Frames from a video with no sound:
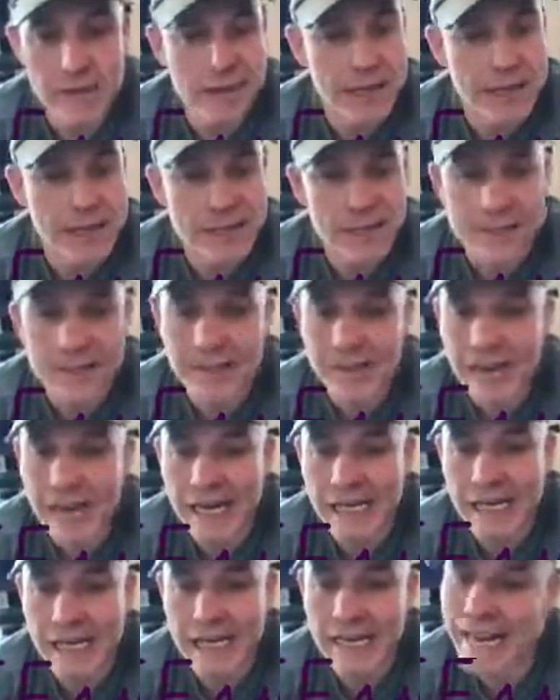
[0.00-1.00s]
They could
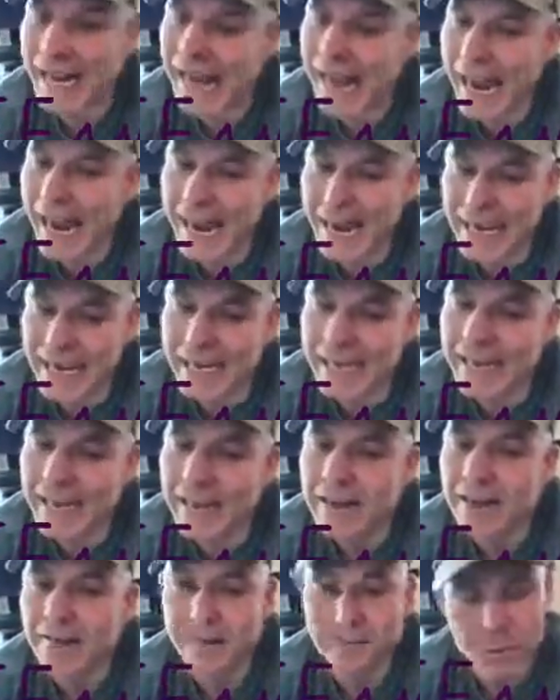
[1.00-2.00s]
not get any
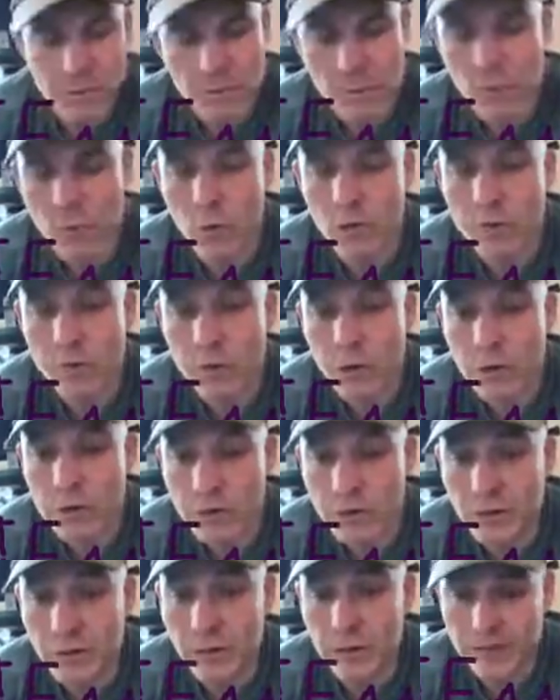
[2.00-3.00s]
support for a
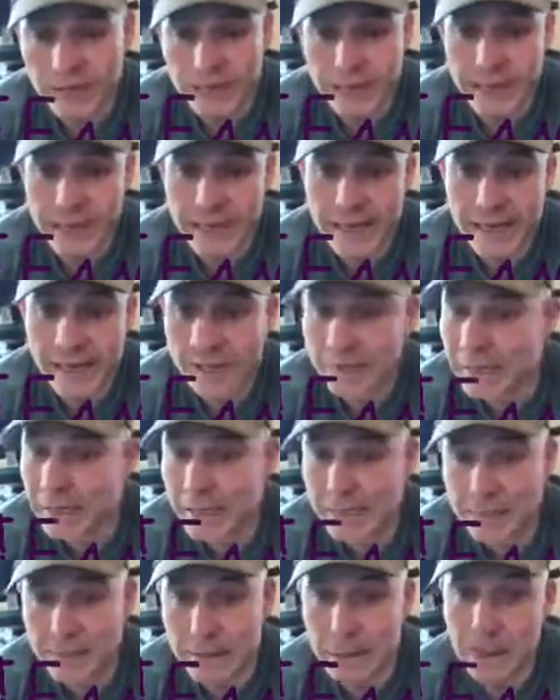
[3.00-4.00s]
new arena, and
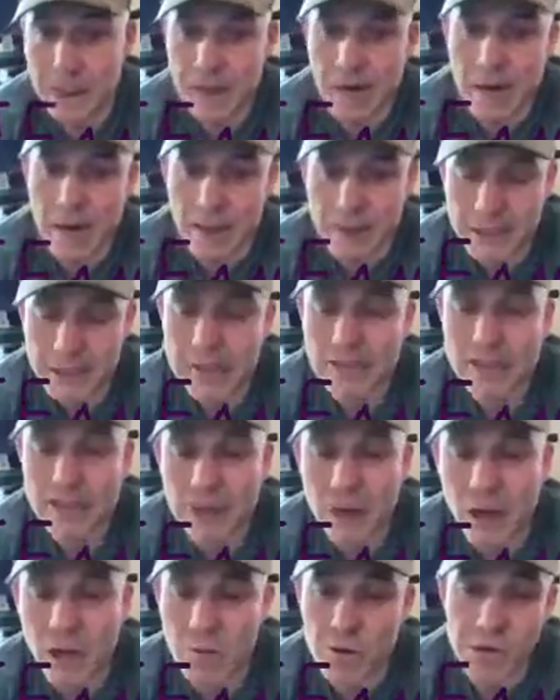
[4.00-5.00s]
many star players did
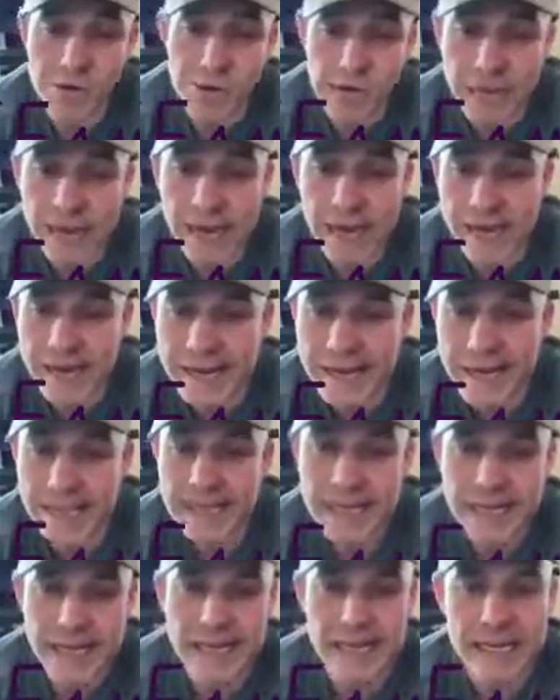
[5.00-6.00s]
not want to play
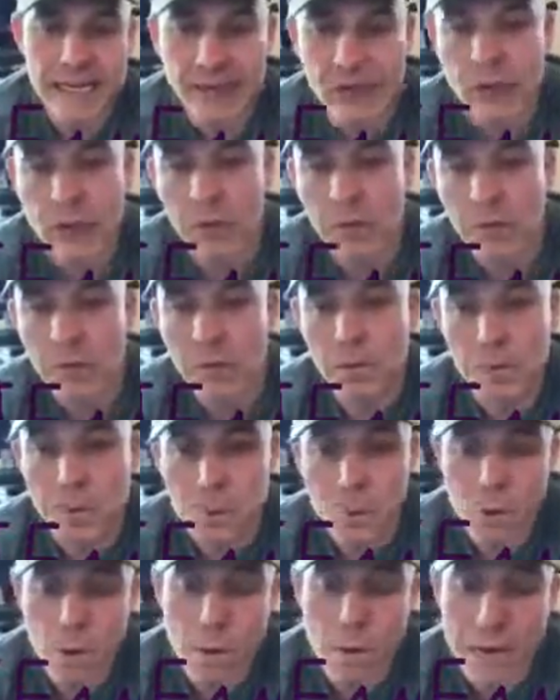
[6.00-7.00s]
in
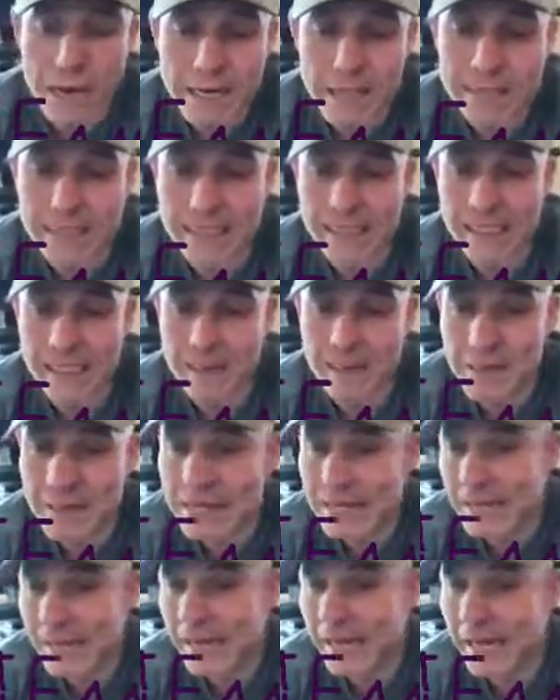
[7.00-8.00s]
Quebec City
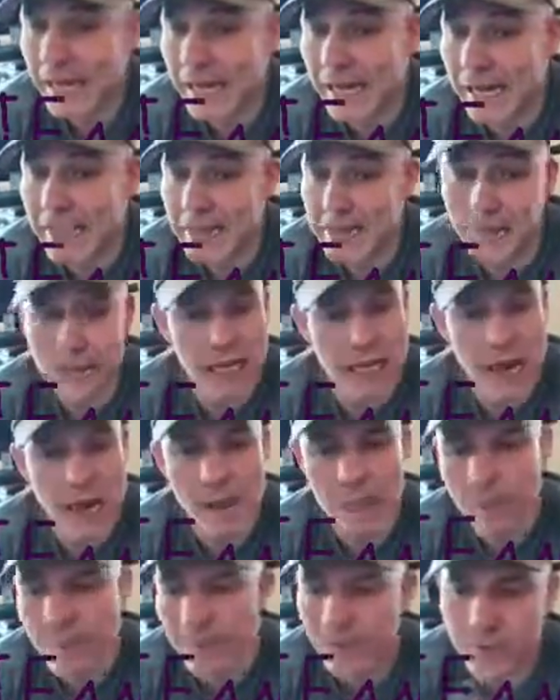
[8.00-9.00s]
because
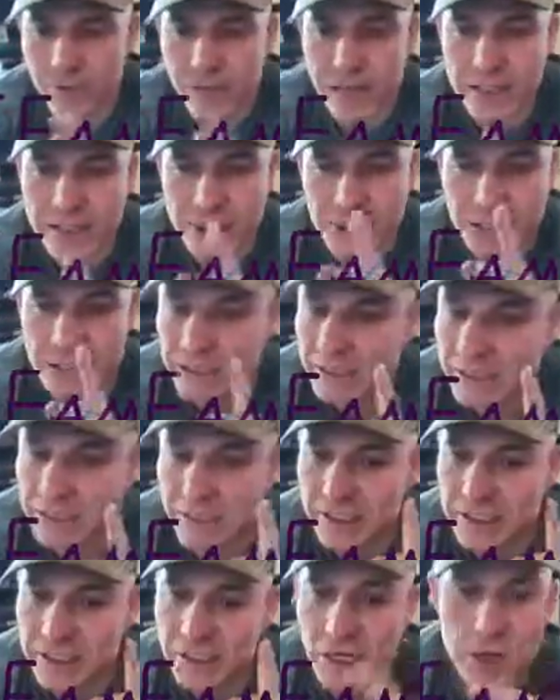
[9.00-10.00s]
um, French
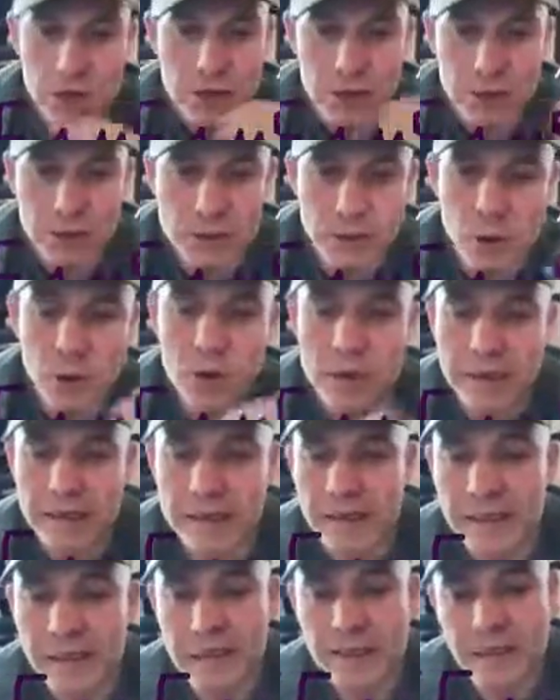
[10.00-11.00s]
is
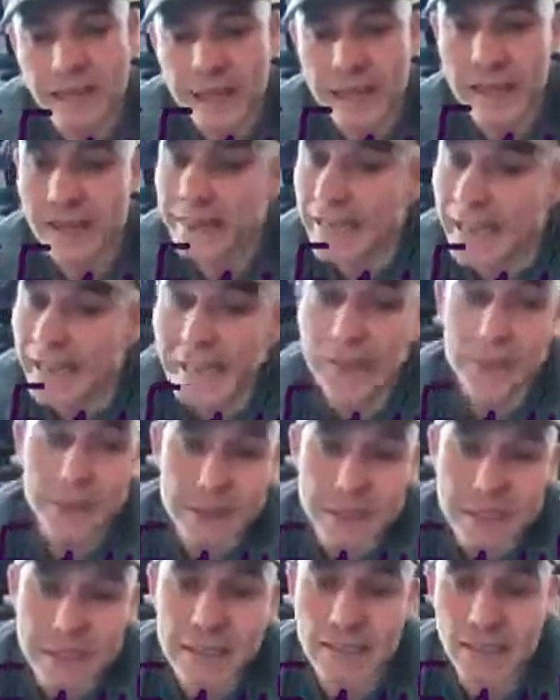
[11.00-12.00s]
spoken there
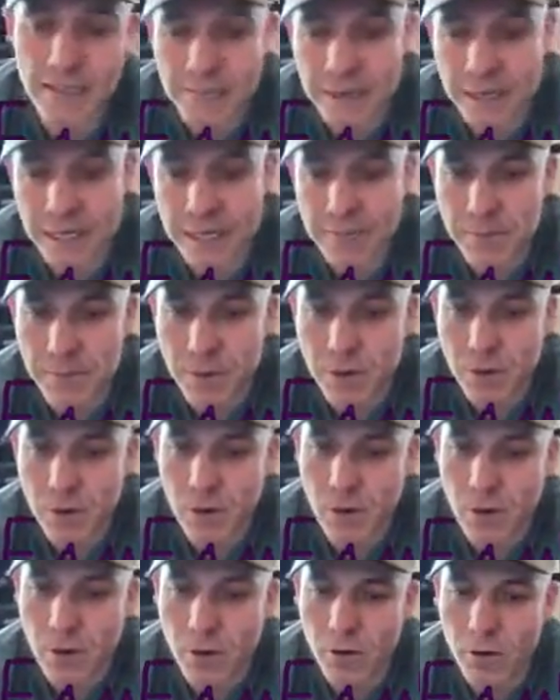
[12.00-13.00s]
90% of the
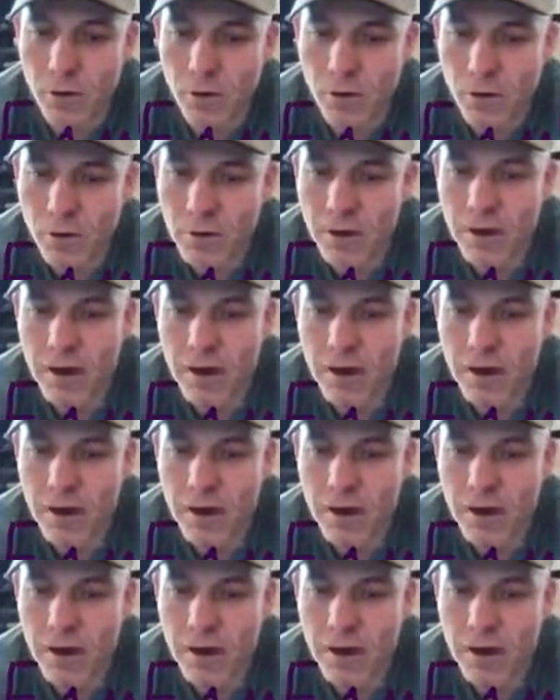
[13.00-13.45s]
people.